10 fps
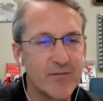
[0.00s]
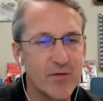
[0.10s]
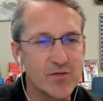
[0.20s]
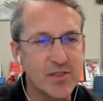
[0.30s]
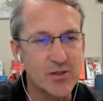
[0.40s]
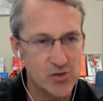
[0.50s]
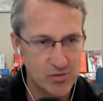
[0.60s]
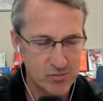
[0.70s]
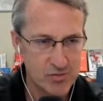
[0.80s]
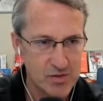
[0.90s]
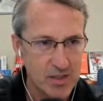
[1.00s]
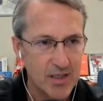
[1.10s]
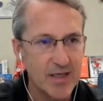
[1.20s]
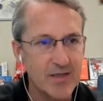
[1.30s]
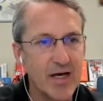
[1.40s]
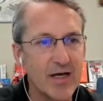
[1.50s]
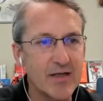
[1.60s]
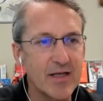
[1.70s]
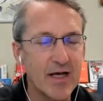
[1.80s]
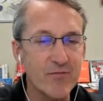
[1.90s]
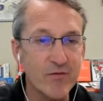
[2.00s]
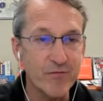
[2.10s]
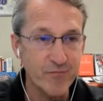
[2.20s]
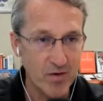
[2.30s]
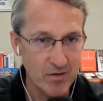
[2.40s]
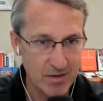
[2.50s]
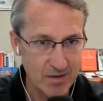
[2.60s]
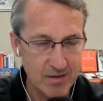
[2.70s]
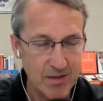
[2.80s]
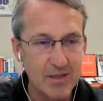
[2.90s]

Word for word: those issues and how to get out of our funk,